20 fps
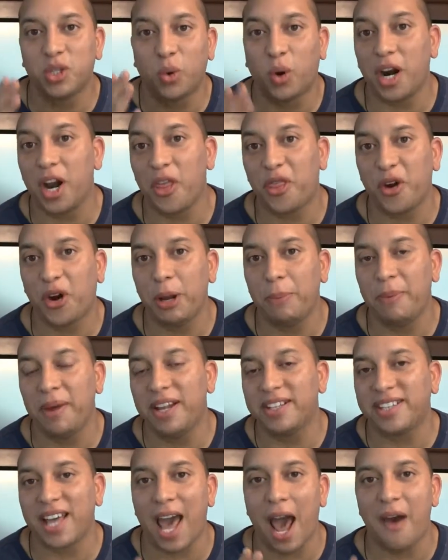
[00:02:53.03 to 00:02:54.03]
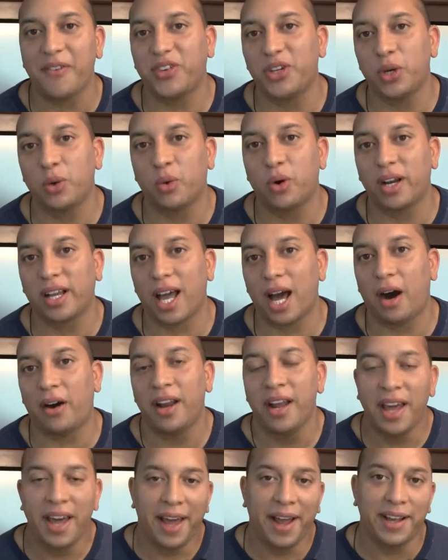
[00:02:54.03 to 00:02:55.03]
20 to 30 minutes after you work
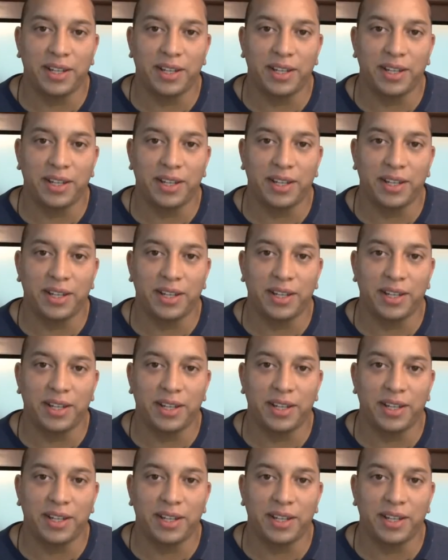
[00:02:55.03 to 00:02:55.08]
out